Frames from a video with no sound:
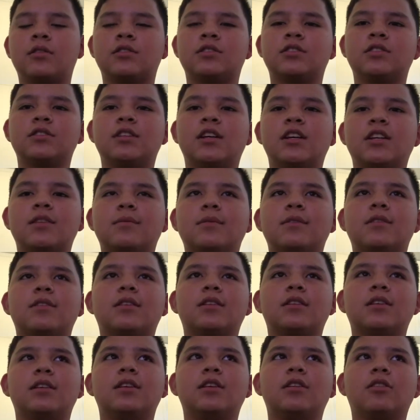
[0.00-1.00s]
And she takes me
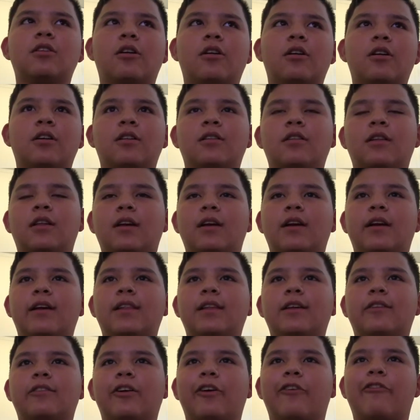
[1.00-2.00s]
to the ER, and like, I
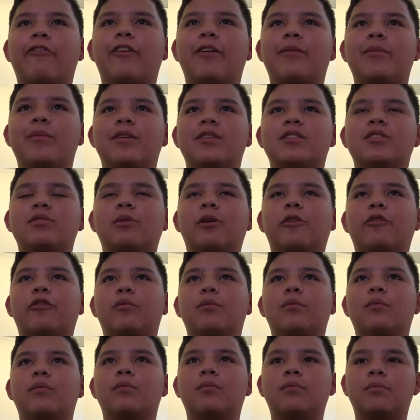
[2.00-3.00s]
live like 5 minutes away
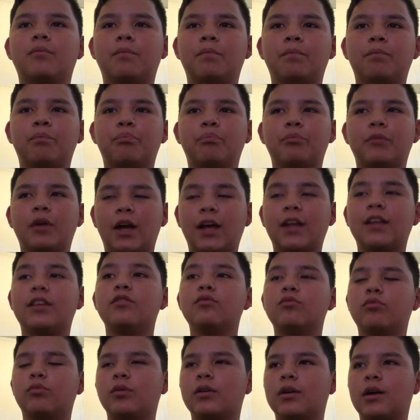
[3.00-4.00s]
from
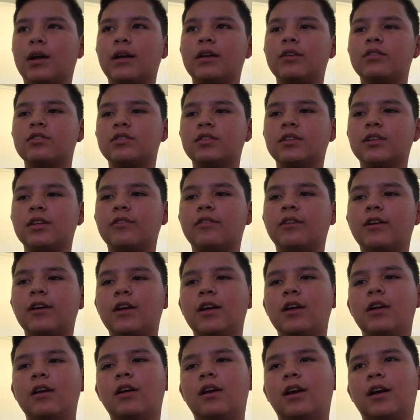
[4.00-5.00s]
where I used to live.
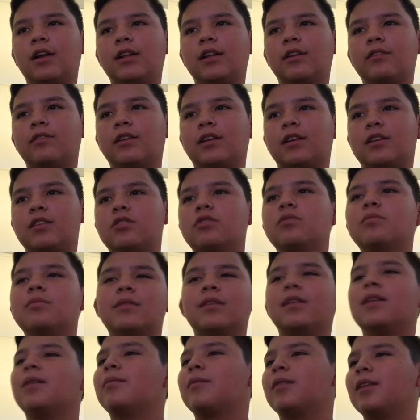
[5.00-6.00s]
I live like
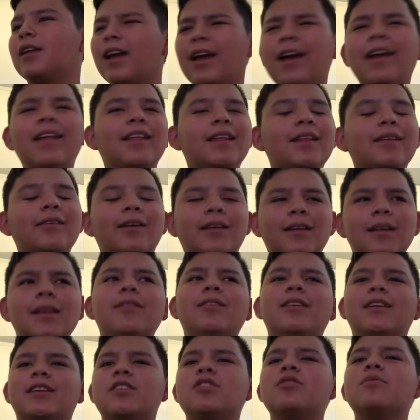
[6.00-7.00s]
I
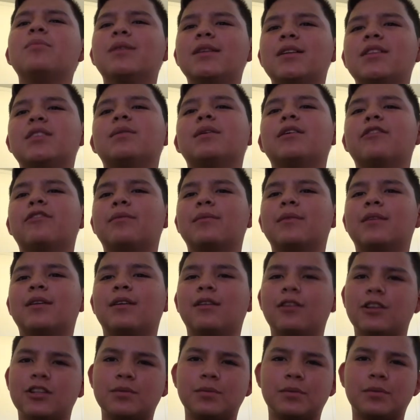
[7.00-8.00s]
live like 2 minutes away from the
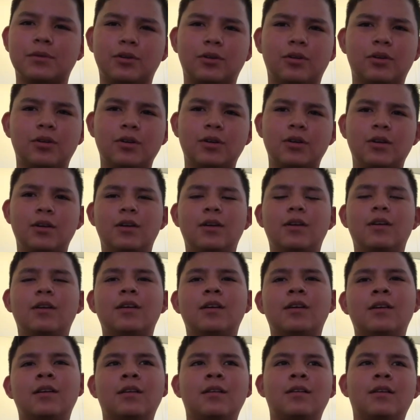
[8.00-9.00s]
hospital.
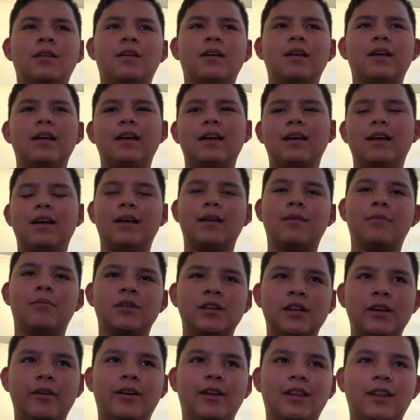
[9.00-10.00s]

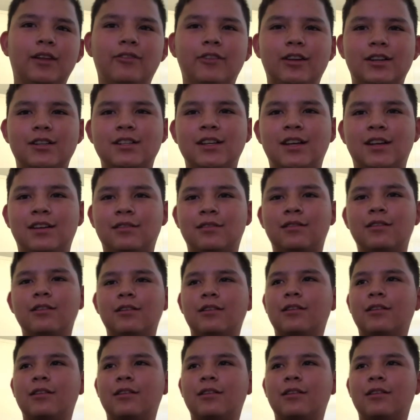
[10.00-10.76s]
But now I live like 10.